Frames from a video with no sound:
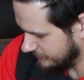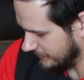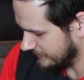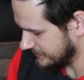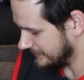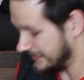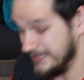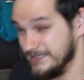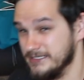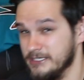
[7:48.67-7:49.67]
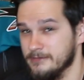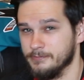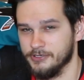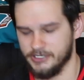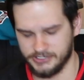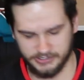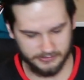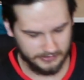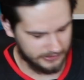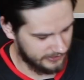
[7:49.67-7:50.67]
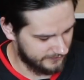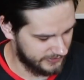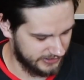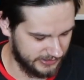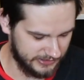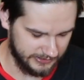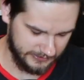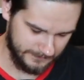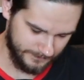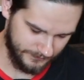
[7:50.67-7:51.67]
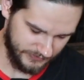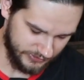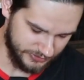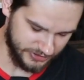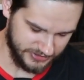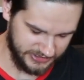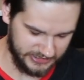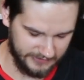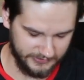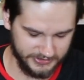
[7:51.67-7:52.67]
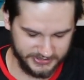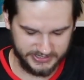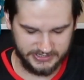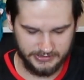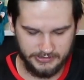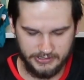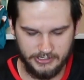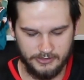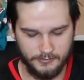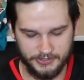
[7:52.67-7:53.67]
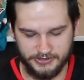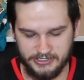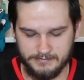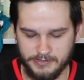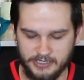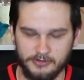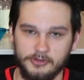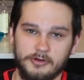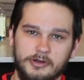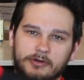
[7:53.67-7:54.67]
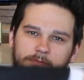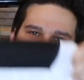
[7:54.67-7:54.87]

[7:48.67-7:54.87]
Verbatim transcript: 2018 production of the New Jersey Devils with the bigger logo.